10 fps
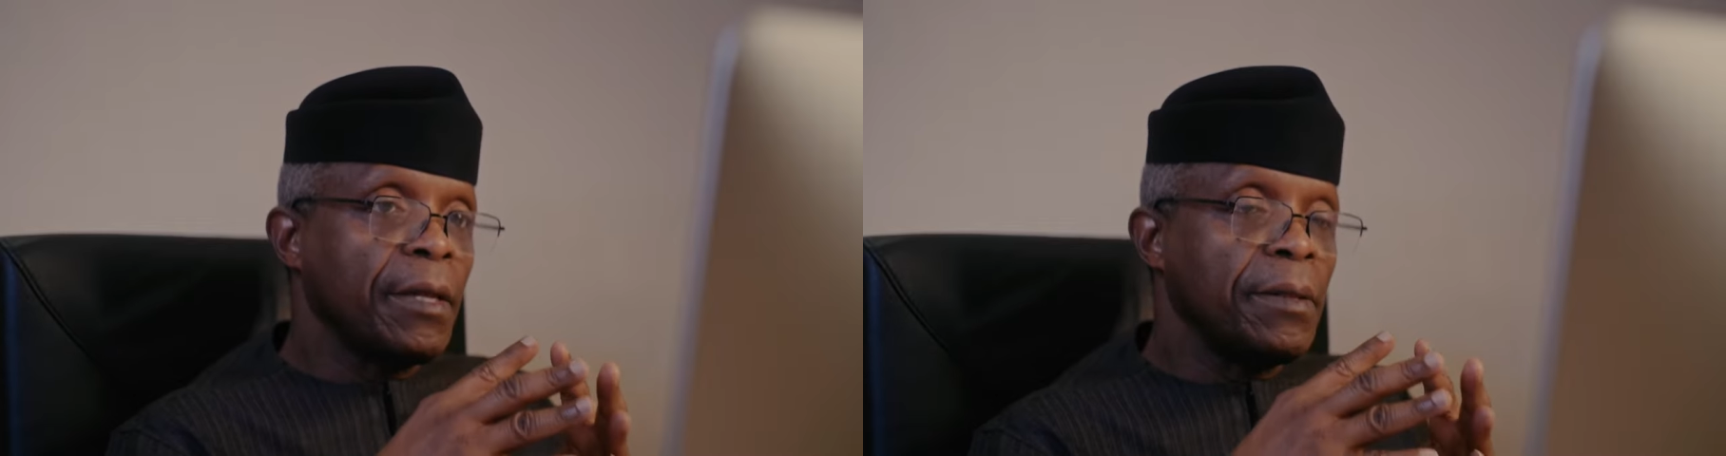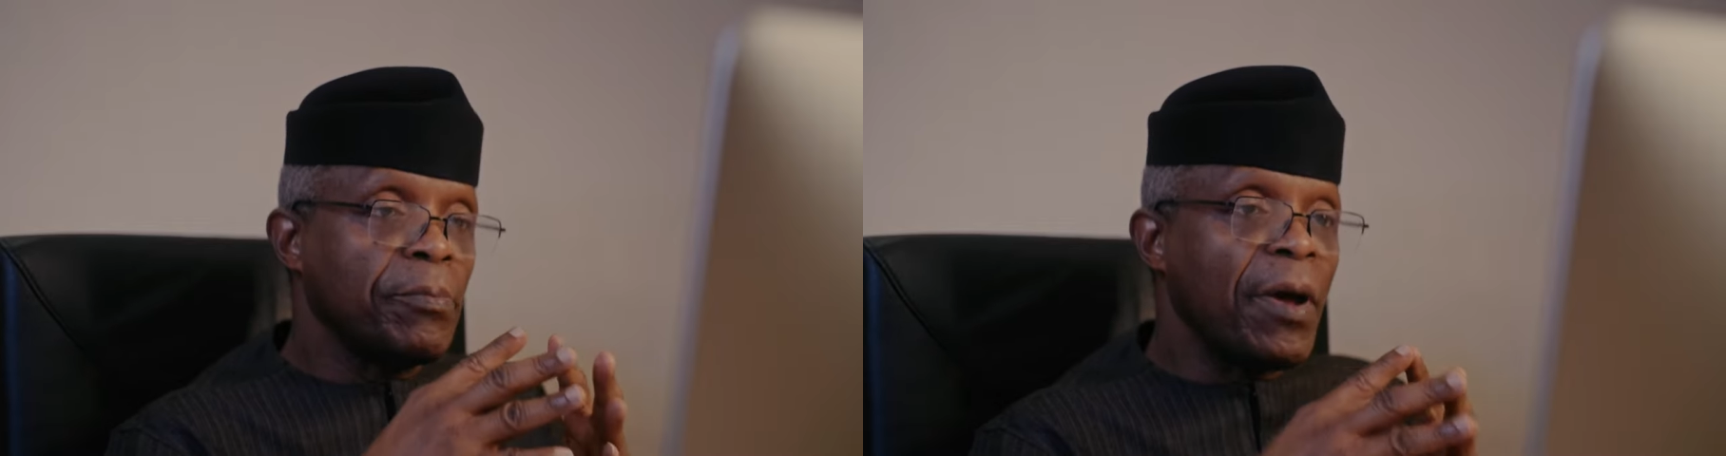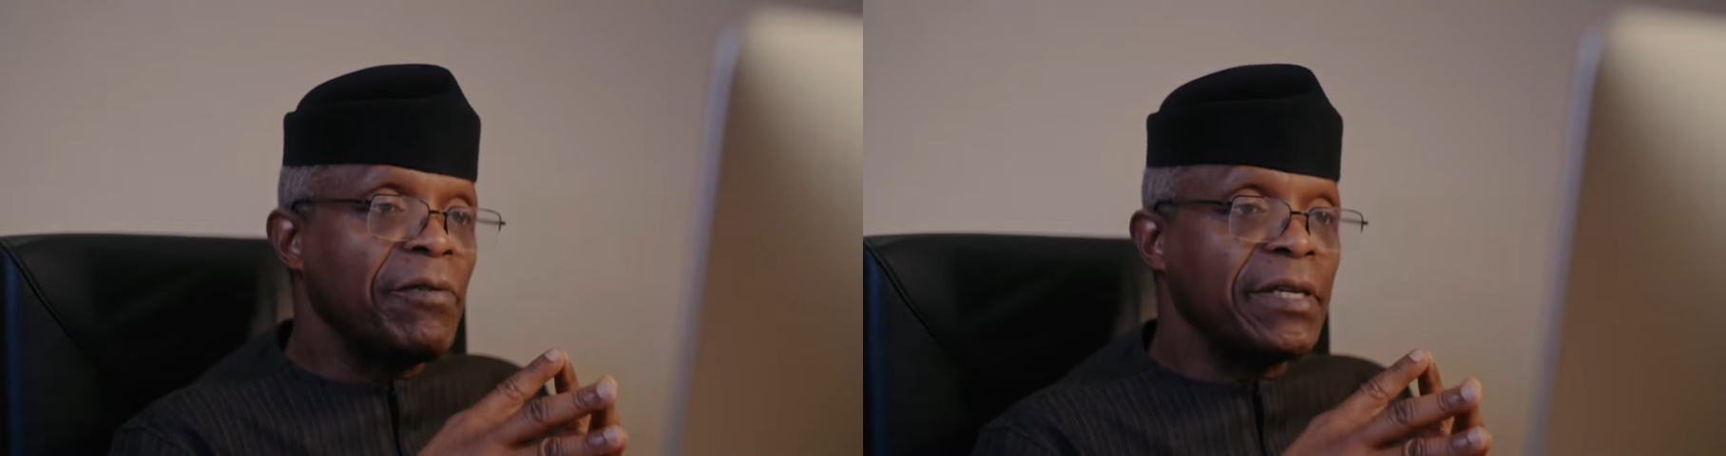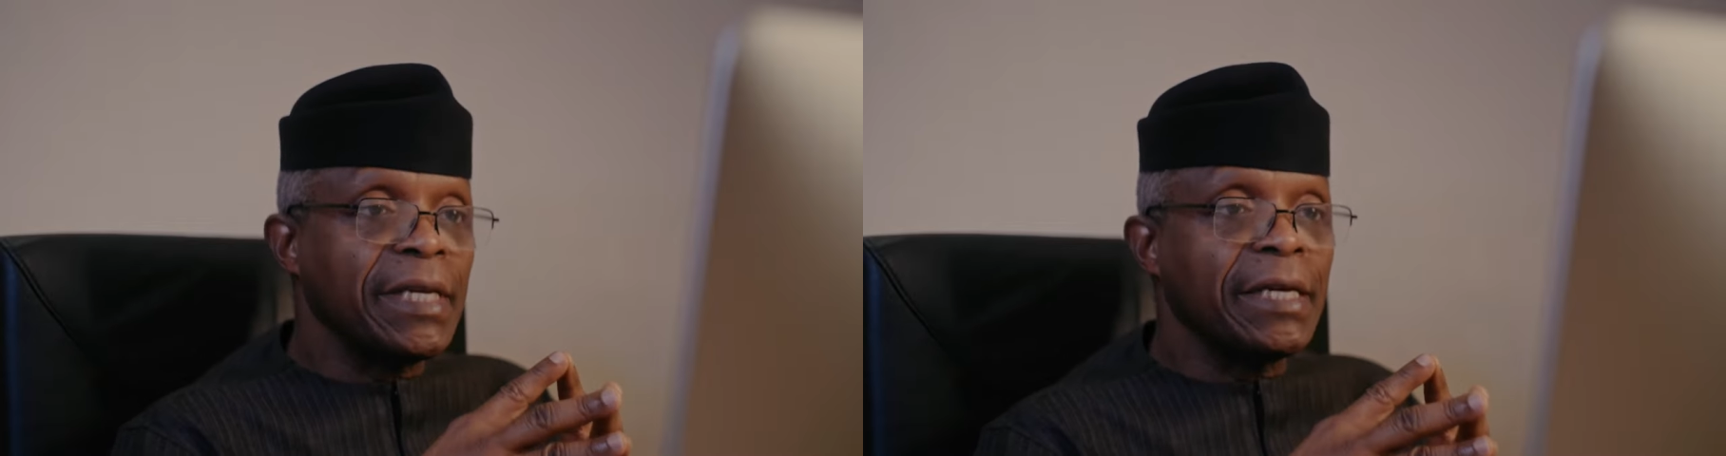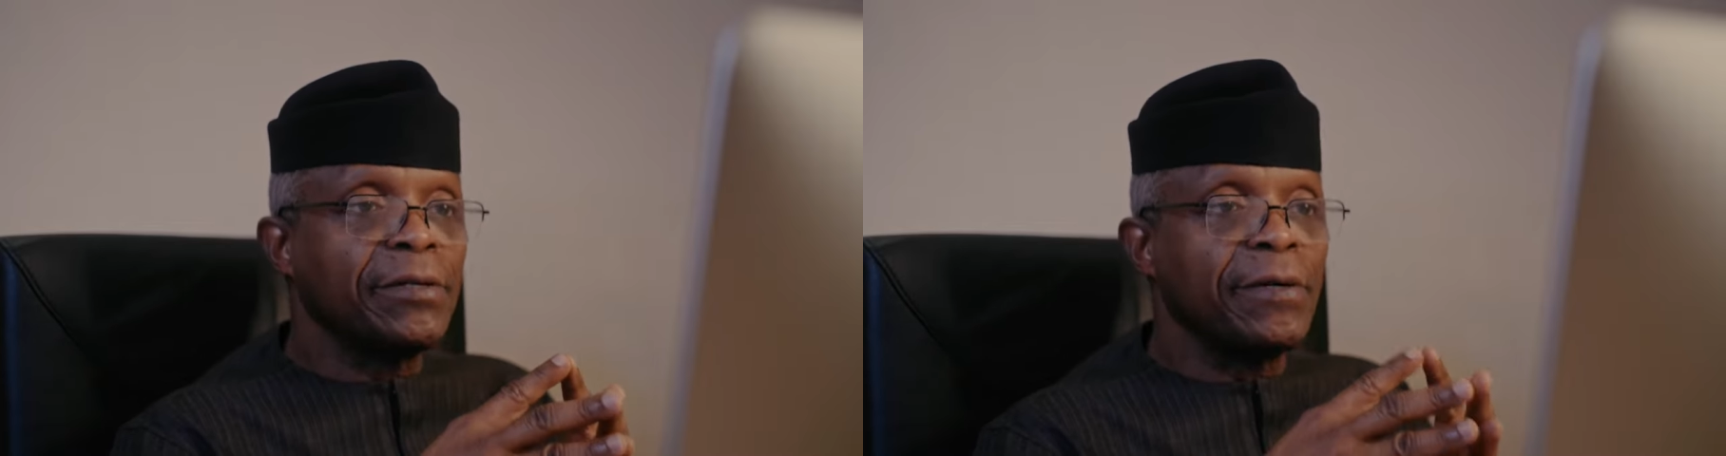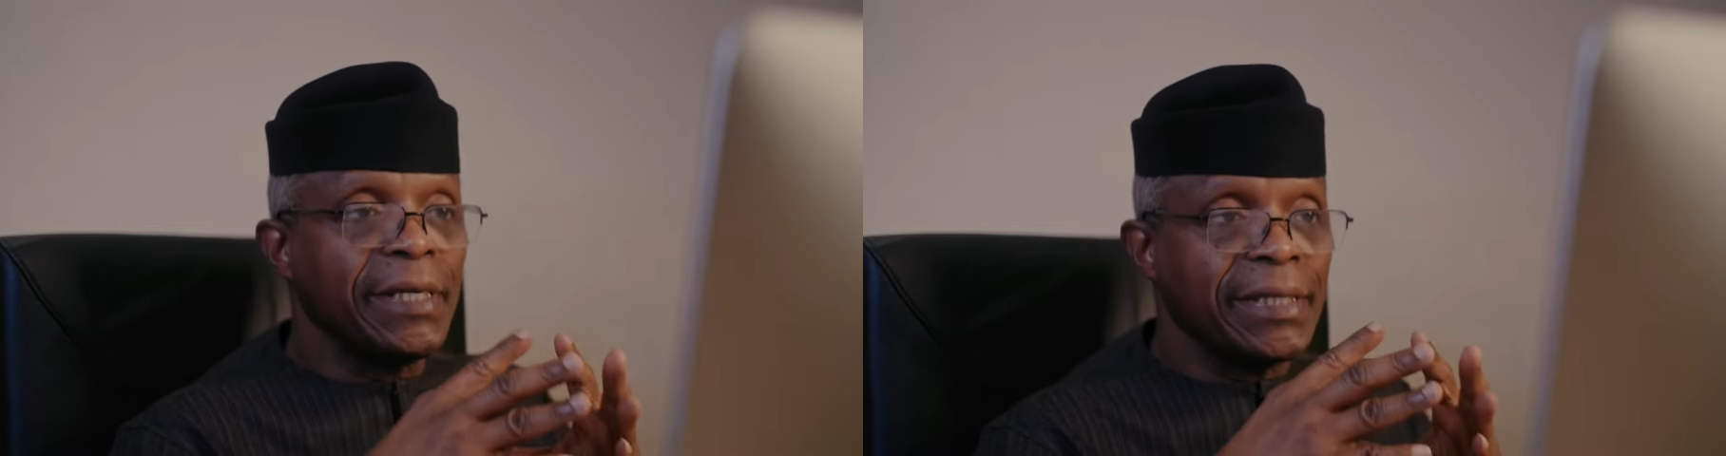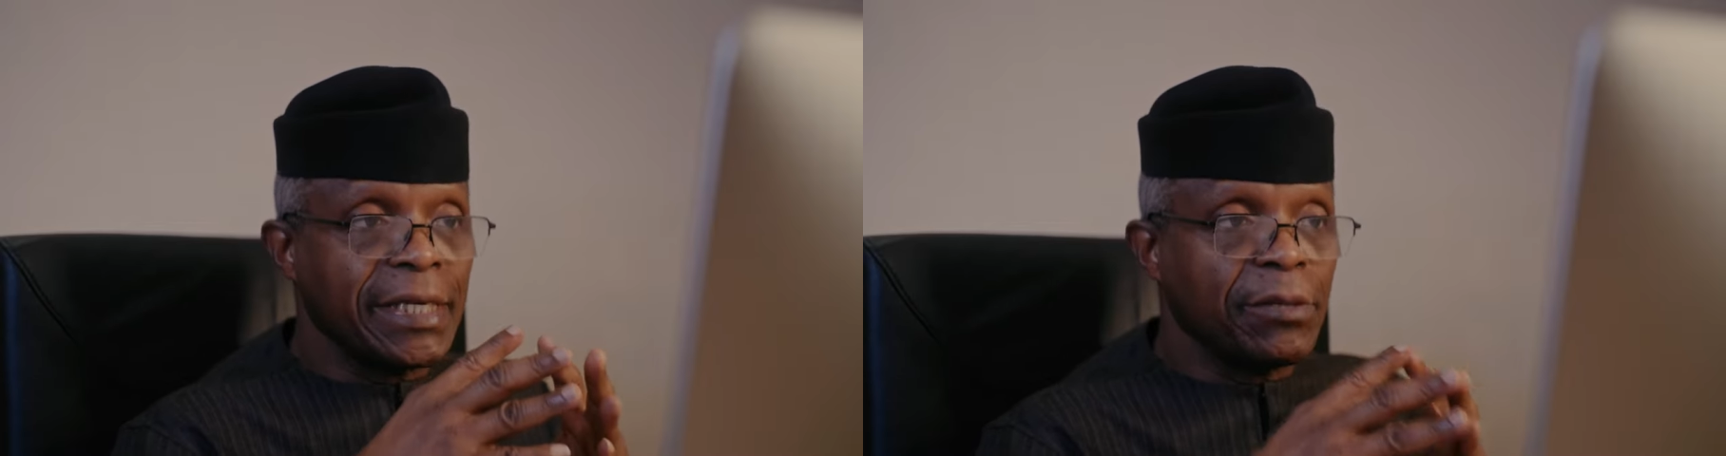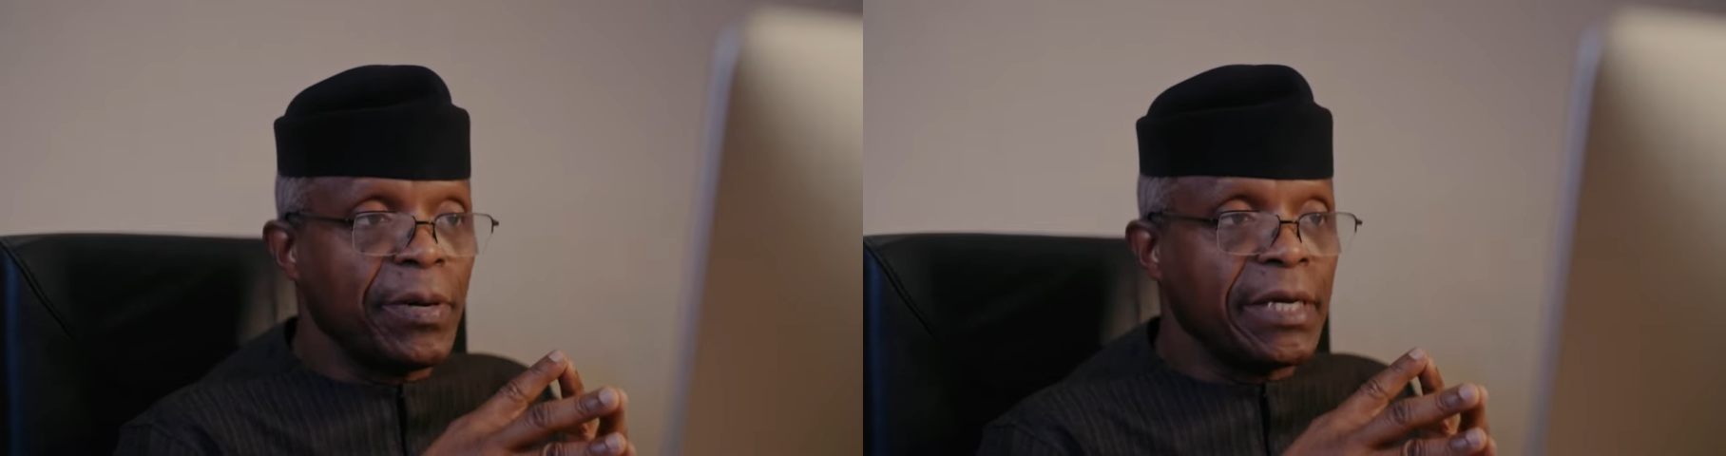The private sector is
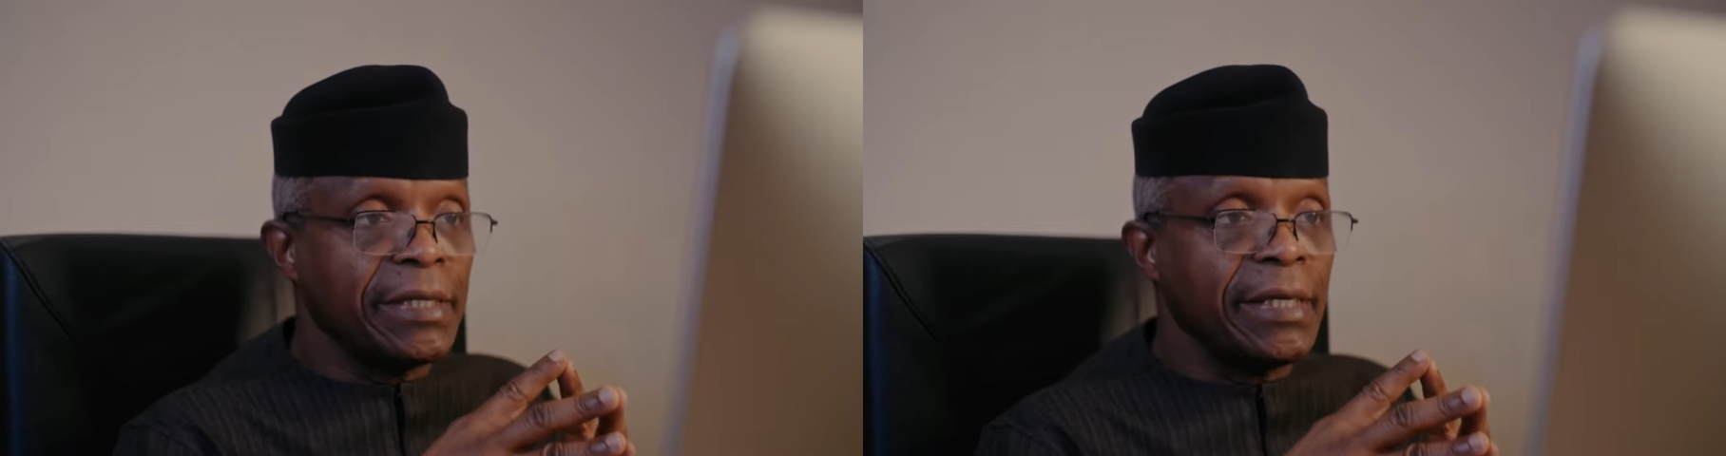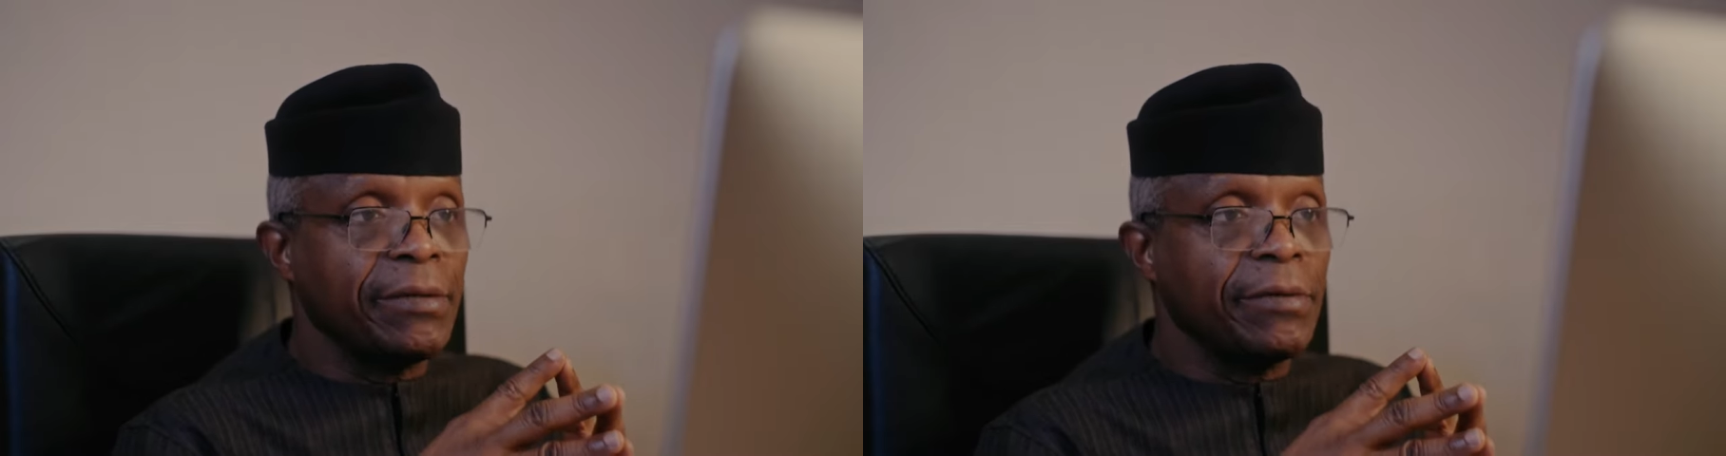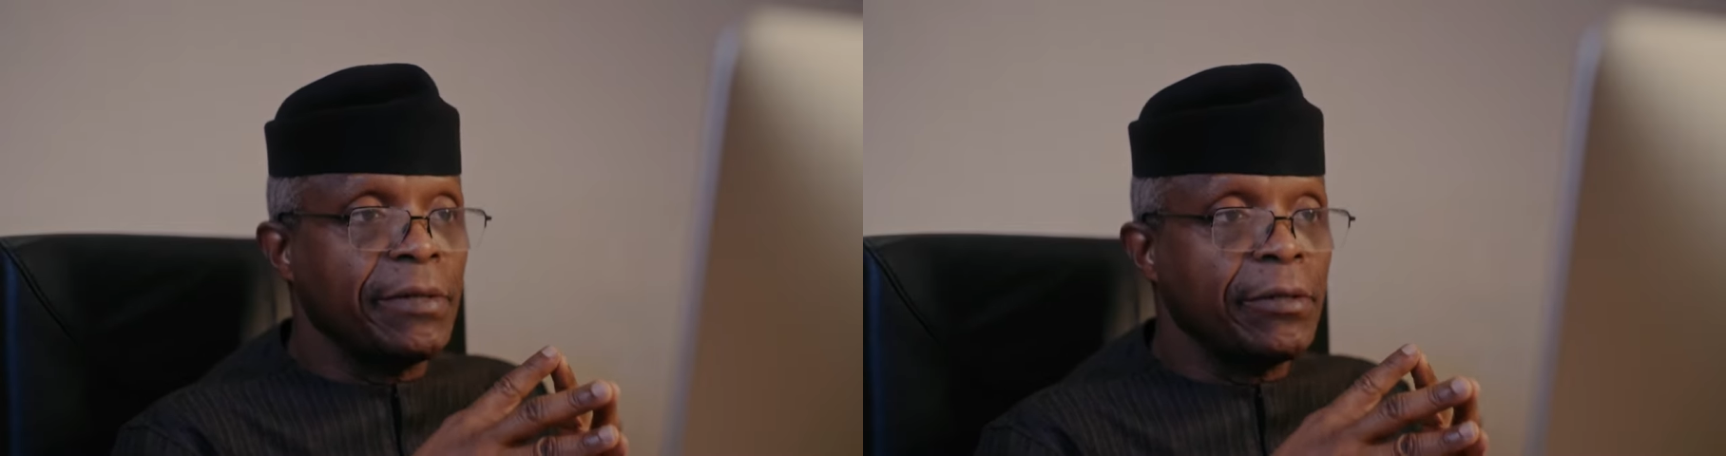expected